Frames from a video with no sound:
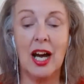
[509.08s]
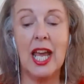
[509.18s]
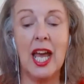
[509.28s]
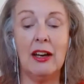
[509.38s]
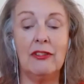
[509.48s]

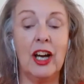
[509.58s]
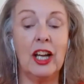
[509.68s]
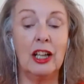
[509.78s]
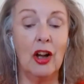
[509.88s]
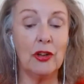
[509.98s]
I have
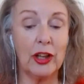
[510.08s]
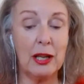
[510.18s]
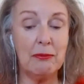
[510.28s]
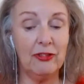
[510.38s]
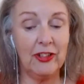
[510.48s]
unlocked
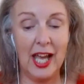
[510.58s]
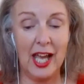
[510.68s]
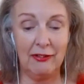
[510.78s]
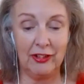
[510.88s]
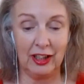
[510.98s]
them
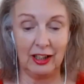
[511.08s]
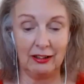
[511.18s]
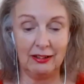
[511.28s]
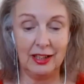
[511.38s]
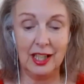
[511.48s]
forever.
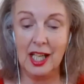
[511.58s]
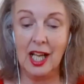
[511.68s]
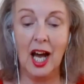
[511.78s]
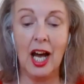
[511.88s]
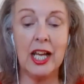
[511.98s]

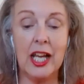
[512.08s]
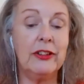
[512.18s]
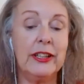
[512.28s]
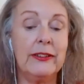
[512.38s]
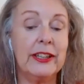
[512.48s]
I
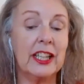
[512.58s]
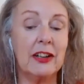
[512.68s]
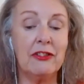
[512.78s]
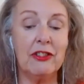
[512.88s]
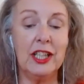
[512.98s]
am
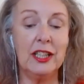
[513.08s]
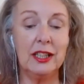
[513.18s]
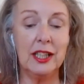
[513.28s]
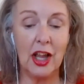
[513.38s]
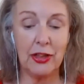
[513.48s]

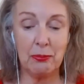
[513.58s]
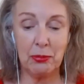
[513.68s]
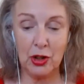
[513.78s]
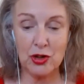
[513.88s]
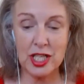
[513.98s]
discovering the
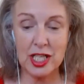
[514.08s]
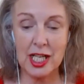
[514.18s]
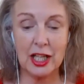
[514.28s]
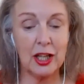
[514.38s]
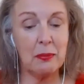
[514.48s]

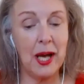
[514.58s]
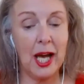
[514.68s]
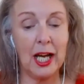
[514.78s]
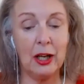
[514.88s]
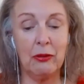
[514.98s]
beauty and the
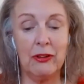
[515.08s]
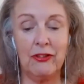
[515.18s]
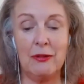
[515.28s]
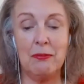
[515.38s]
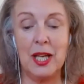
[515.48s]
power
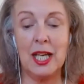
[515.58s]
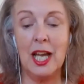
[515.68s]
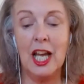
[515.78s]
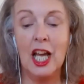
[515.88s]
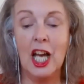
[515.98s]
within
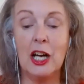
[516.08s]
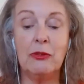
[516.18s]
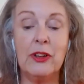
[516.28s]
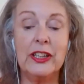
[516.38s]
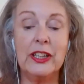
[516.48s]
me
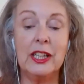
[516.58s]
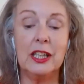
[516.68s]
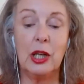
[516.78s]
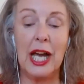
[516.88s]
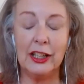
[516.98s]

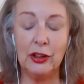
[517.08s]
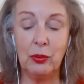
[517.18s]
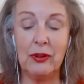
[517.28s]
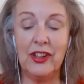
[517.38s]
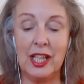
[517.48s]

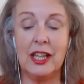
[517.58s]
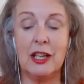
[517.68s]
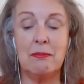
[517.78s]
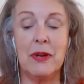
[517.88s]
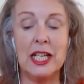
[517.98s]
and
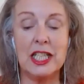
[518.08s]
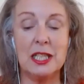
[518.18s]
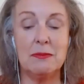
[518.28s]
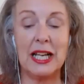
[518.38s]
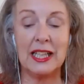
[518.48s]
within the
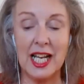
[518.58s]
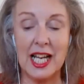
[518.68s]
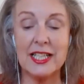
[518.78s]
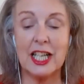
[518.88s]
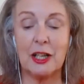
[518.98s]

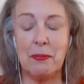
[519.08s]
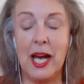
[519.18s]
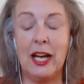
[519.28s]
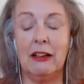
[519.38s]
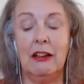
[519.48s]
magnetic
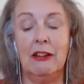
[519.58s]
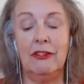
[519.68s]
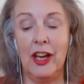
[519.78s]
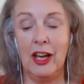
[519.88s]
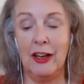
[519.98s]
power
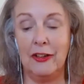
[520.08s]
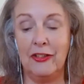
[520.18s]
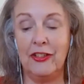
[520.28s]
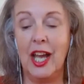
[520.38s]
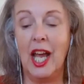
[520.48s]
of
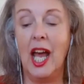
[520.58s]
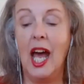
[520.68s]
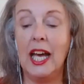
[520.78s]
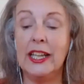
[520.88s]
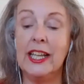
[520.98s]
Earth.
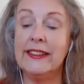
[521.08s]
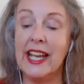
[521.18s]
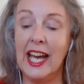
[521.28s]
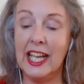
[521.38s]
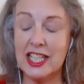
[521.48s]
And
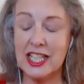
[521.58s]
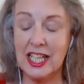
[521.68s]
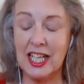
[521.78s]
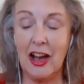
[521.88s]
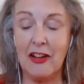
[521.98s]
there's
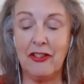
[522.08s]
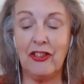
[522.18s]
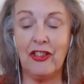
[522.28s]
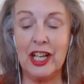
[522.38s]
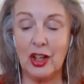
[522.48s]
actually a
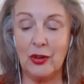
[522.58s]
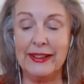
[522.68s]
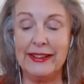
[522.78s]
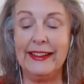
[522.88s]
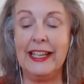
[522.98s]

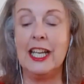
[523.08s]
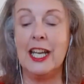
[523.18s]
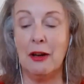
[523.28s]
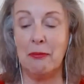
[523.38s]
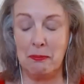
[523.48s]
frequency
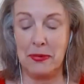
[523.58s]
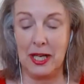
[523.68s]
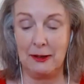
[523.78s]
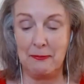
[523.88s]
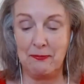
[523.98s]

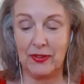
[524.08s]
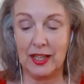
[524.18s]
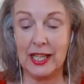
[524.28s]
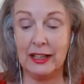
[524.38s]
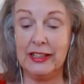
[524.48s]
number.
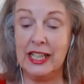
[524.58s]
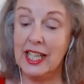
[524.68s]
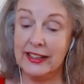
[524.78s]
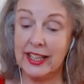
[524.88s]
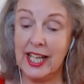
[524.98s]
Now, in
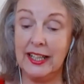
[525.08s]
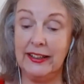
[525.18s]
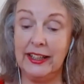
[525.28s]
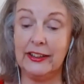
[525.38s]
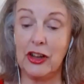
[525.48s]
this
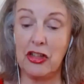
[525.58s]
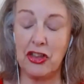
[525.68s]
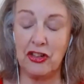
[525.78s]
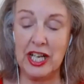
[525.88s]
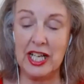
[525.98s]
case, it's
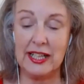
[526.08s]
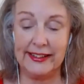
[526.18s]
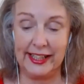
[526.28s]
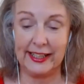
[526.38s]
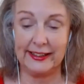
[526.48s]

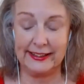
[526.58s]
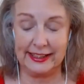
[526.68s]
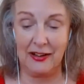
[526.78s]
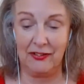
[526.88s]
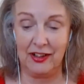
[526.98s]

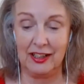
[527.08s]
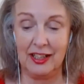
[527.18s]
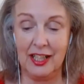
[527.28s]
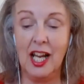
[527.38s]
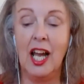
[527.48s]

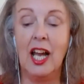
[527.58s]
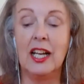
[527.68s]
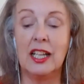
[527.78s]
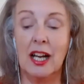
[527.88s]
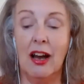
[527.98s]

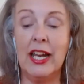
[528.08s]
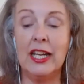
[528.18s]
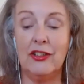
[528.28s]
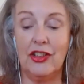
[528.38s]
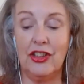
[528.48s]

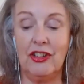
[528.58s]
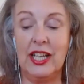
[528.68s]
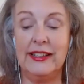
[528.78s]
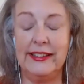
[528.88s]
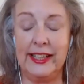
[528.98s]

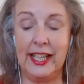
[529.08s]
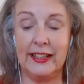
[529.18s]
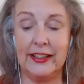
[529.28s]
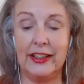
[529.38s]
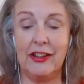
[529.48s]

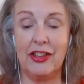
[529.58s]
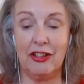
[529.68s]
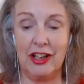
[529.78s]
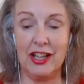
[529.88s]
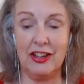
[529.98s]

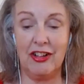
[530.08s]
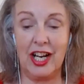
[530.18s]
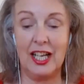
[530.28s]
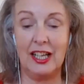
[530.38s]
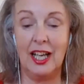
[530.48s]

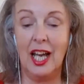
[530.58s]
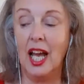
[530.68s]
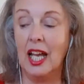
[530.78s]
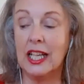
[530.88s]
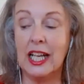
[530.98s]
367-93633.
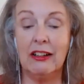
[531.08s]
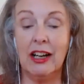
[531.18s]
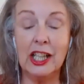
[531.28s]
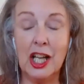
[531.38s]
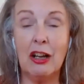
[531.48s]
Now,
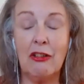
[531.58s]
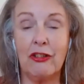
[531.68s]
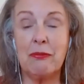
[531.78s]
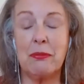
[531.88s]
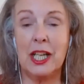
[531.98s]
I know
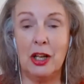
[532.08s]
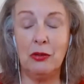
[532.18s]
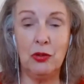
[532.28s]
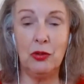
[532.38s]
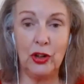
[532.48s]
from my
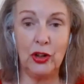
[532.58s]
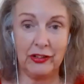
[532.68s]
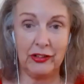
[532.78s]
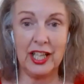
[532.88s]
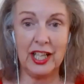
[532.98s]
own use
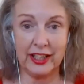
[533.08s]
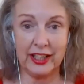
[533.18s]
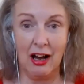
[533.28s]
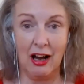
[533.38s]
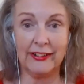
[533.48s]
of these
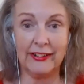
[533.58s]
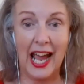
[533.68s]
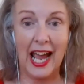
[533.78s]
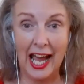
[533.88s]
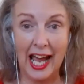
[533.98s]
cards
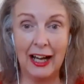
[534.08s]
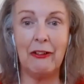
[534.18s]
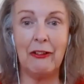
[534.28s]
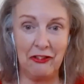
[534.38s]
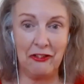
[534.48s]

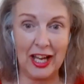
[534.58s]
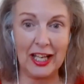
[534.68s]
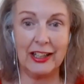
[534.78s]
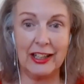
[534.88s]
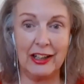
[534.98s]
how
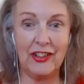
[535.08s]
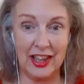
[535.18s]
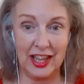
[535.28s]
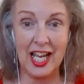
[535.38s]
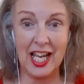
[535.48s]
effective
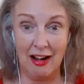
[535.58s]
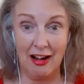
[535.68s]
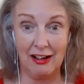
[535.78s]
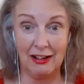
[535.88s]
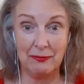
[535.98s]
they
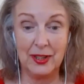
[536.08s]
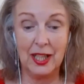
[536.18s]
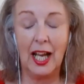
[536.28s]
are.